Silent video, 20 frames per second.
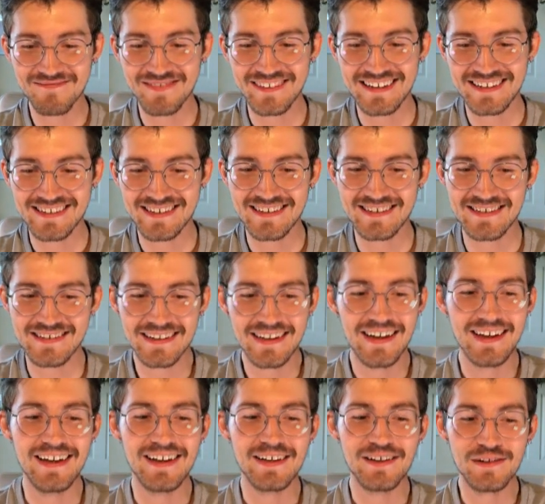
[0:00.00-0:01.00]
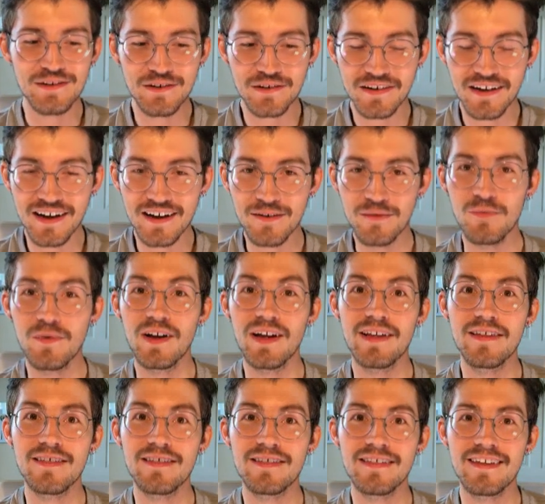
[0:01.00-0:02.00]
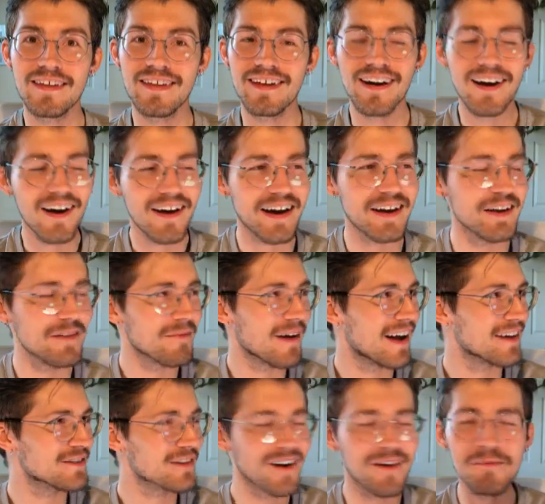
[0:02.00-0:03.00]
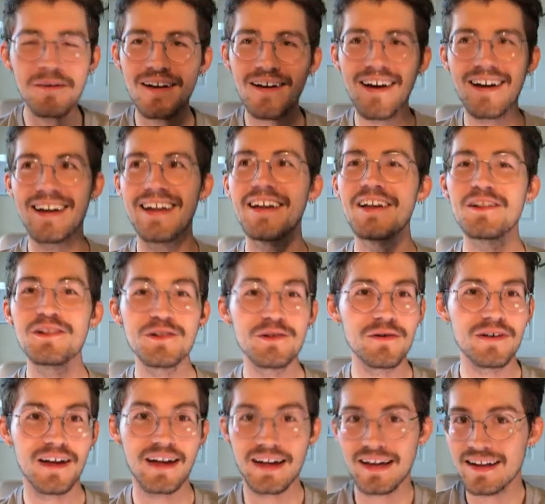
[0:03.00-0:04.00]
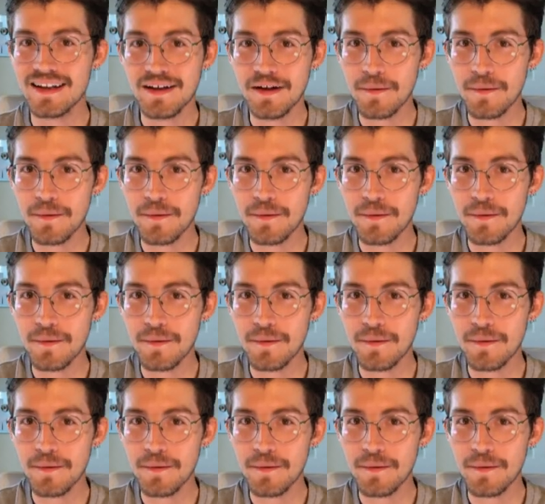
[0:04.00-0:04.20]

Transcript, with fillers: This is LOONA with, can you imagine? Oh my god, LOONA.